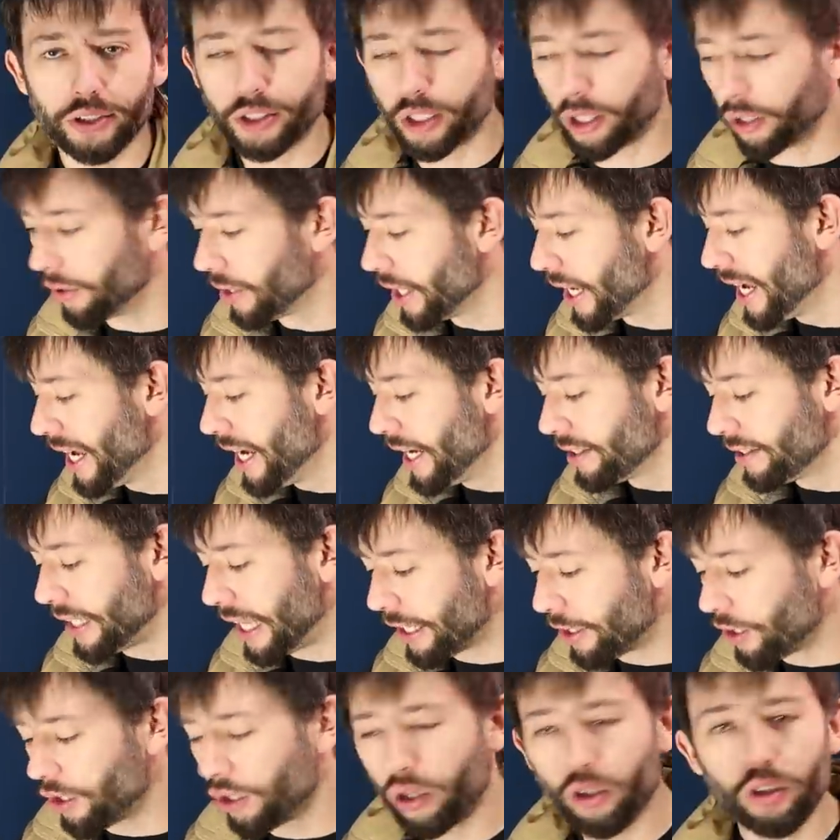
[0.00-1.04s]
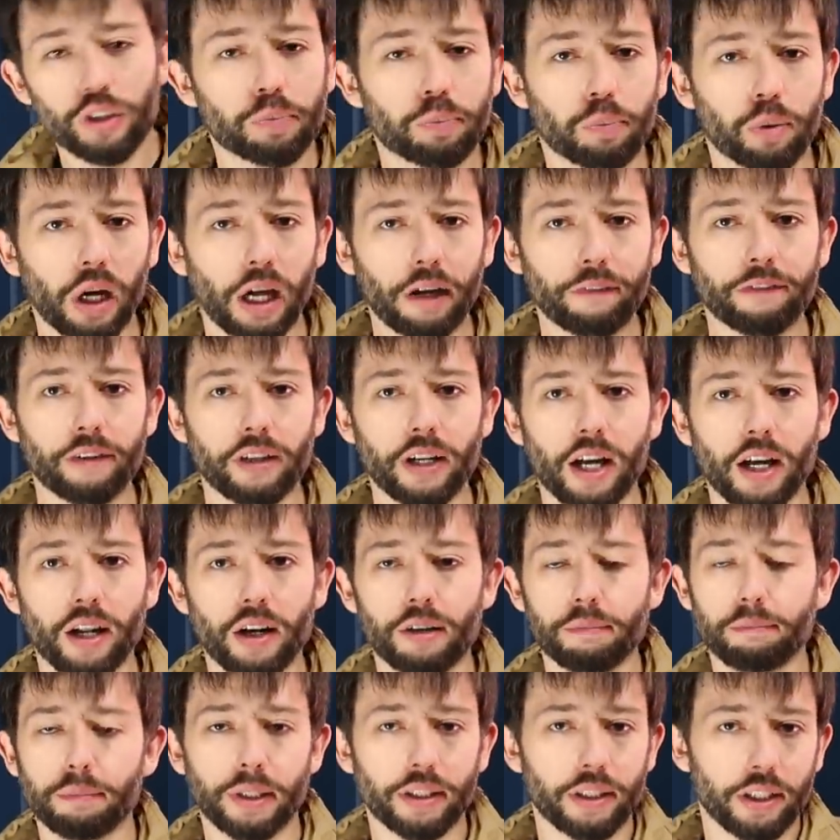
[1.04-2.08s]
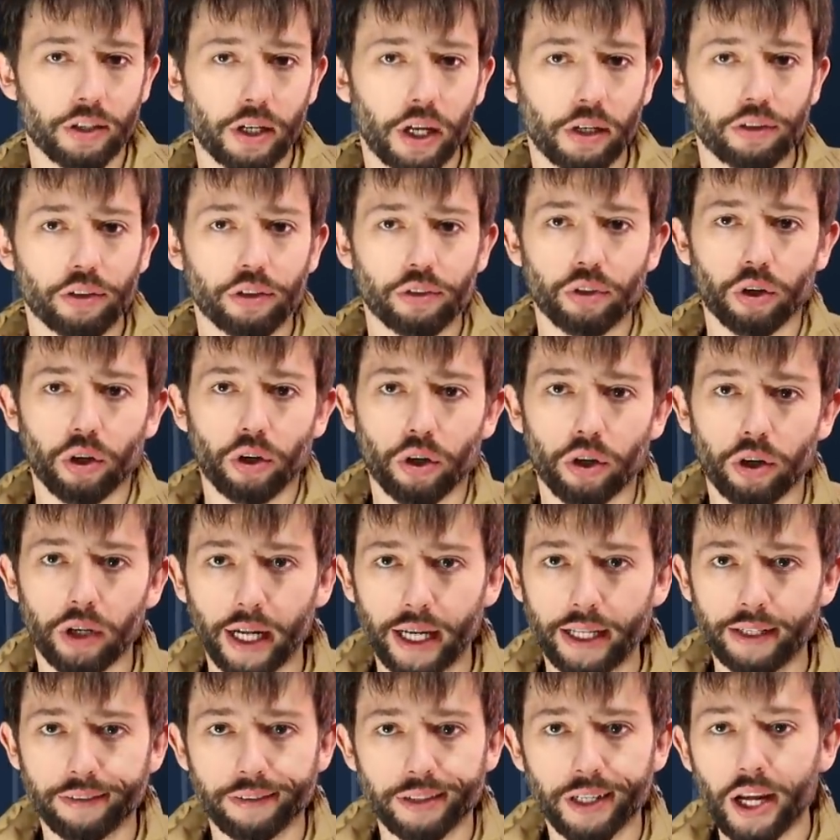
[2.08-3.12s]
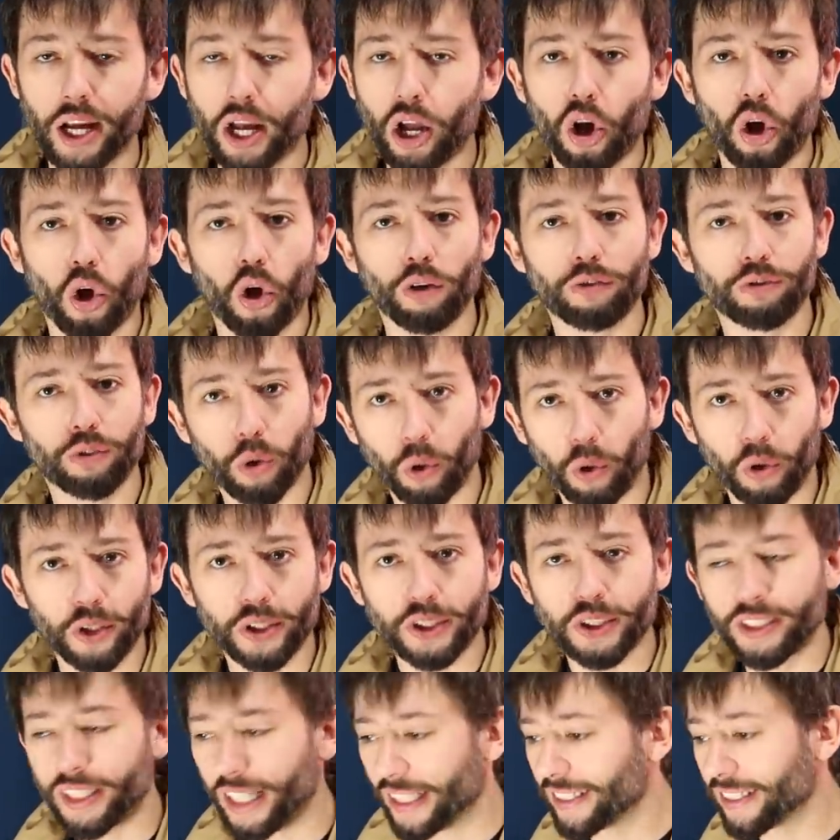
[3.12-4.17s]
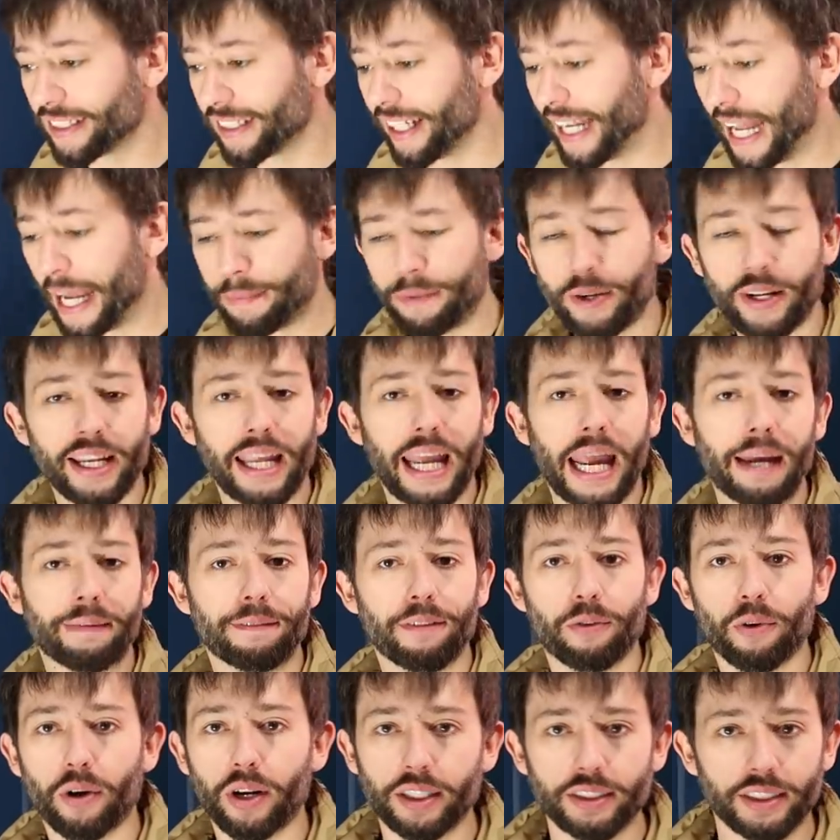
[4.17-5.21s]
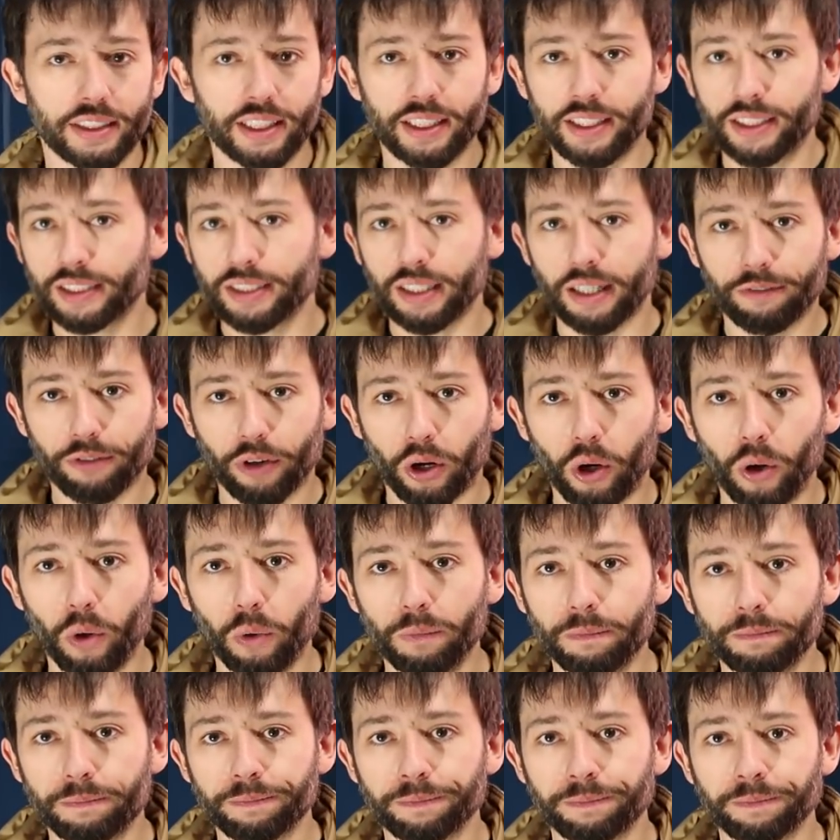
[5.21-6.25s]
So not huge profit on them, but they're out the door and of course, that's the name of the game. We want to see this stuff go.